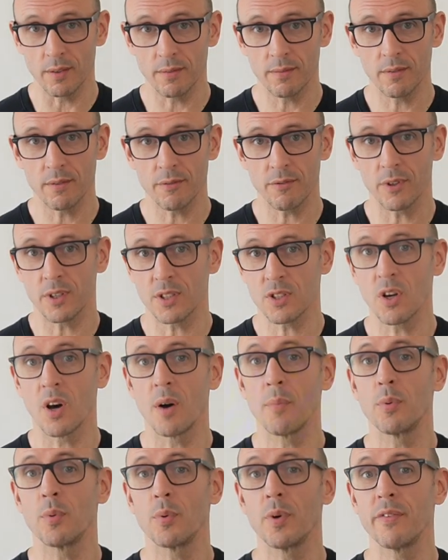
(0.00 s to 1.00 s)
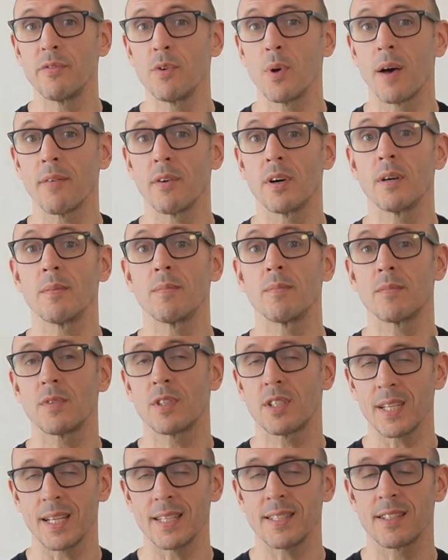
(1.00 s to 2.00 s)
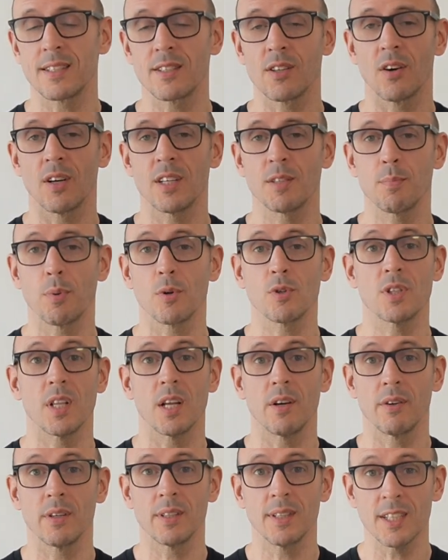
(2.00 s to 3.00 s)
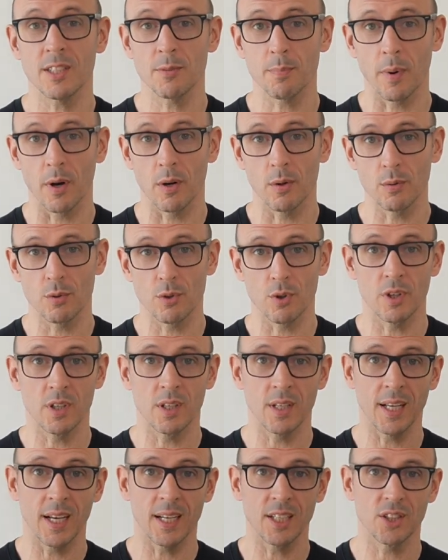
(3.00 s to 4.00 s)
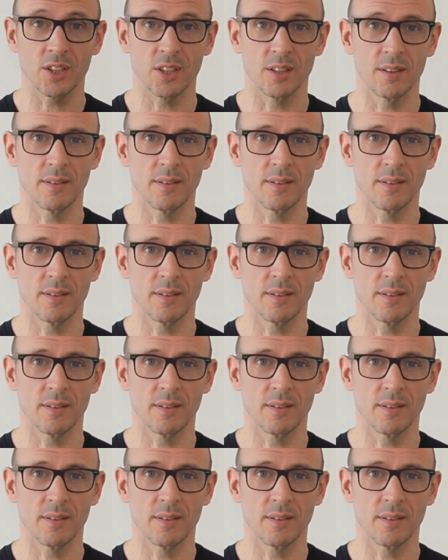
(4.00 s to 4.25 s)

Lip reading: For example, if you have a sensitised posterior disc bulge or herniation.